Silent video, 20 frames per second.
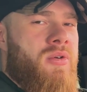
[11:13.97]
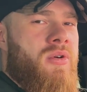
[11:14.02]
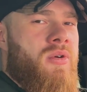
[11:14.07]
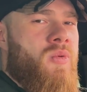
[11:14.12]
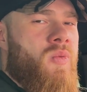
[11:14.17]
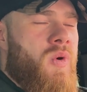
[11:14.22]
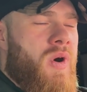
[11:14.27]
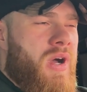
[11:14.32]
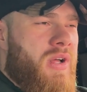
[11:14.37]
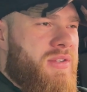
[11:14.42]

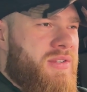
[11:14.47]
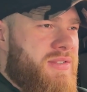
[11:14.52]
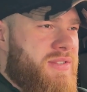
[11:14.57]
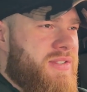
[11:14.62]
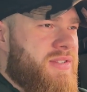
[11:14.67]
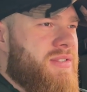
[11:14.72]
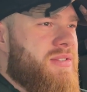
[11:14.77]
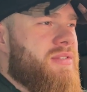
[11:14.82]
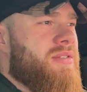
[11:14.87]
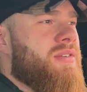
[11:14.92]

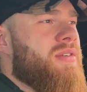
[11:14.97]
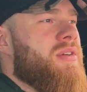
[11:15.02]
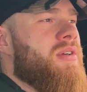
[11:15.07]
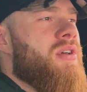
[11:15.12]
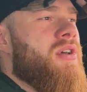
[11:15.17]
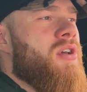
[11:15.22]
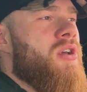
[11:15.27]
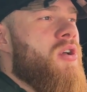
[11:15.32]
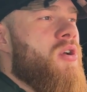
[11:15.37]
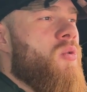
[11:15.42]
quads.
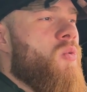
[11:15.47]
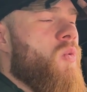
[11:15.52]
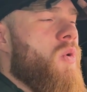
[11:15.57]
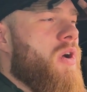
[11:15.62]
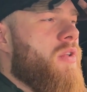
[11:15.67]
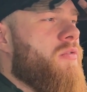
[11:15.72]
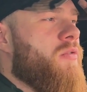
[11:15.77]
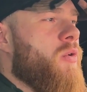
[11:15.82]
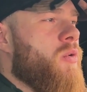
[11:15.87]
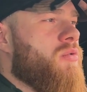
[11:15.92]

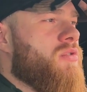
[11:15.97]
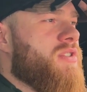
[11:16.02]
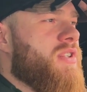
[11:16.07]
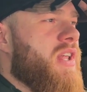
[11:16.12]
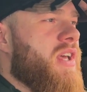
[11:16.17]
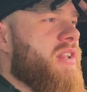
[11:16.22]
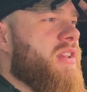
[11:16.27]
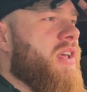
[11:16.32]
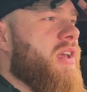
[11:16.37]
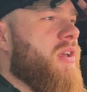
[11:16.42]
Quad focused
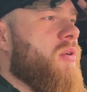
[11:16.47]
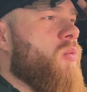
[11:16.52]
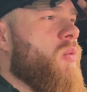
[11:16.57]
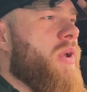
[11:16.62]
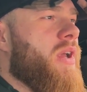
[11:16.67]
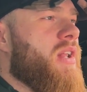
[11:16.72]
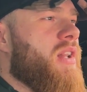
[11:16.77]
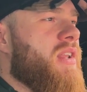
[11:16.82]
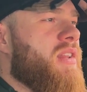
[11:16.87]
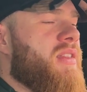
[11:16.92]
leg day.
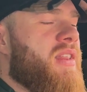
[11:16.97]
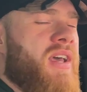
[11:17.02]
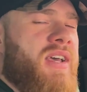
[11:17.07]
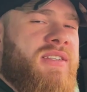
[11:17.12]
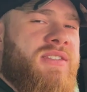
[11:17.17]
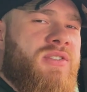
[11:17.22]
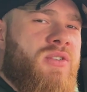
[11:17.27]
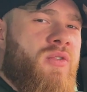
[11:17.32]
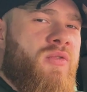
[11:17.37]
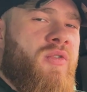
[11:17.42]
Weekly
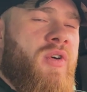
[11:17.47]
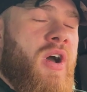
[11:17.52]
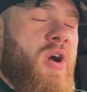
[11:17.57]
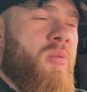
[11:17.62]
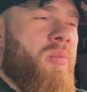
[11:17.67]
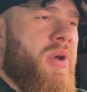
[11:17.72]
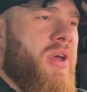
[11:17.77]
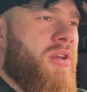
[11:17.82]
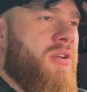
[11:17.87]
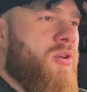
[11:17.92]
test of how
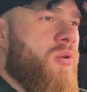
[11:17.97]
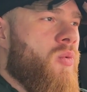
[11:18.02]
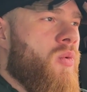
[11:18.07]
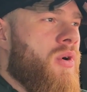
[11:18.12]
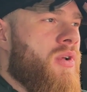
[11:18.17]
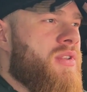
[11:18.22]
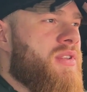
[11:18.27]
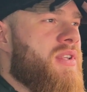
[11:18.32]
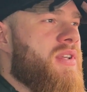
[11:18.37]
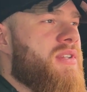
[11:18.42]
bad do you
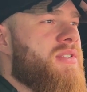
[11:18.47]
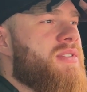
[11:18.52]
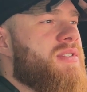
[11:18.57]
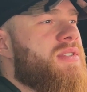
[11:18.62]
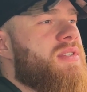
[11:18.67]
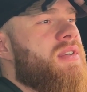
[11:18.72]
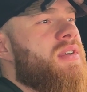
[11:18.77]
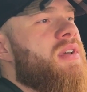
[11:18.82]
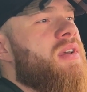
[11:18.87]
want this,